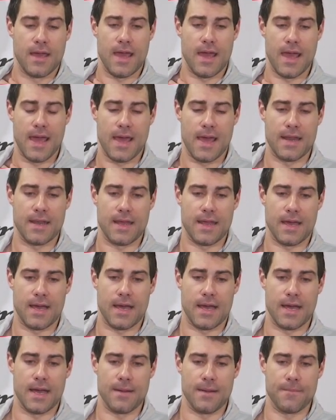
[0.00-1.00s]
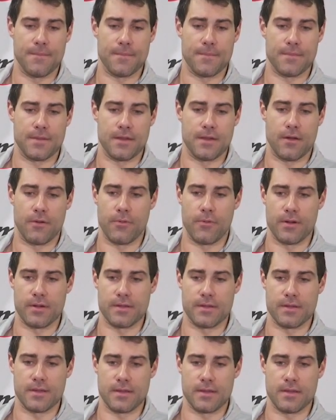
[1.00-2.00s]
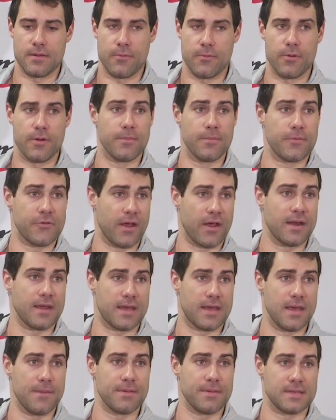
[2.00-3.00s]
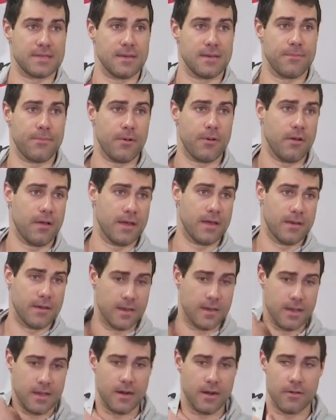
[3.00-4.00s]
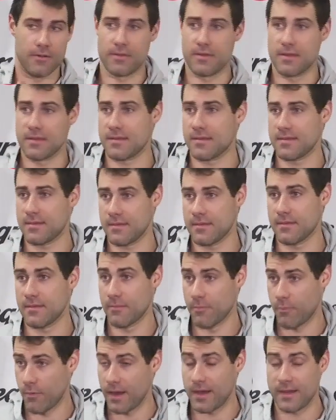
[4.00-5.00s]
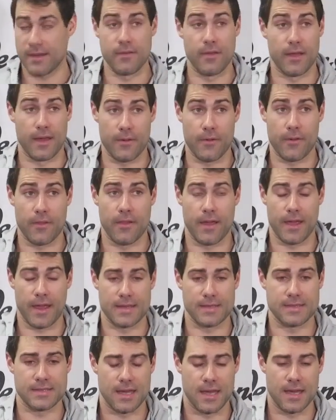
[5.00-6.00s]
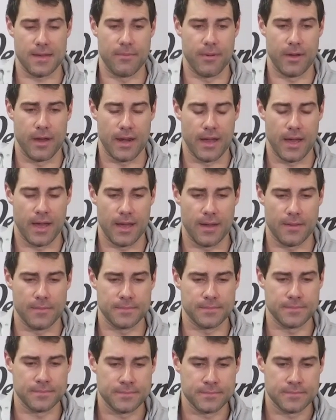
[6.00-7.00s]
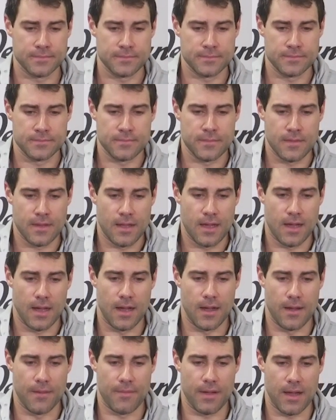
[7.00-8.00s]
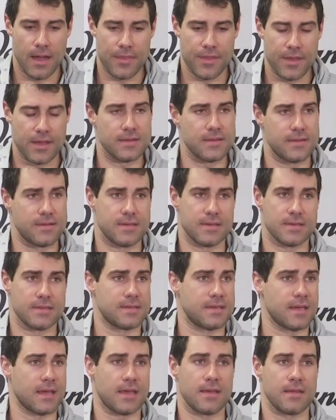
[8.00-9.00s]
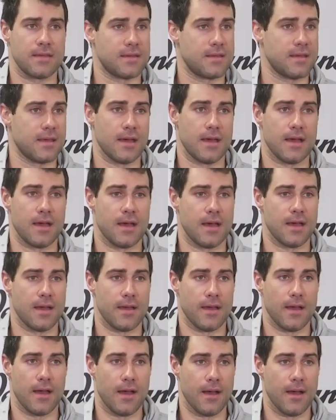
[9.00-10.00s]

and uh, you know, we're we're trying to keep it simple and you know just like like, like I said. But um, um, I think just sticking to